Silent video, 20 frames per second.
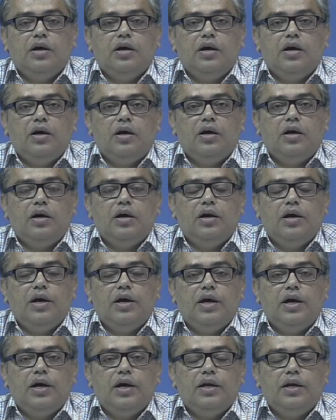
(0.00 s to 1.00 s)
uh,
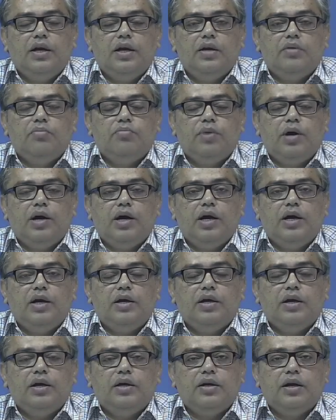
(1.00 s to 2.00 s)
and it might
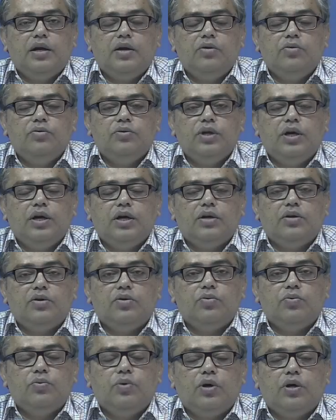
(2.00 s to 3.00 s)
tell you that
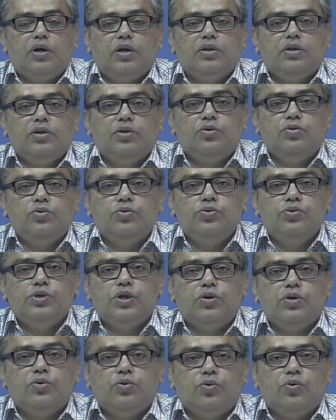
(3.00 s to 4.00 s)
what are the do's
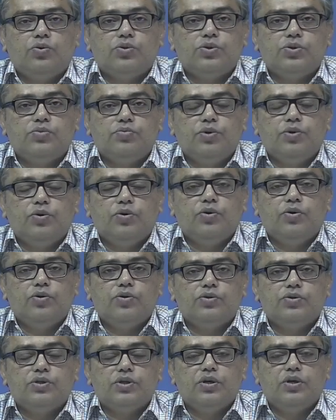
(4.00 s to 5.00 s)
and don'ts
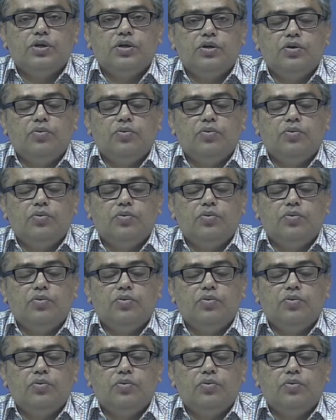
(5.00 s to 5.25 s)
because uh,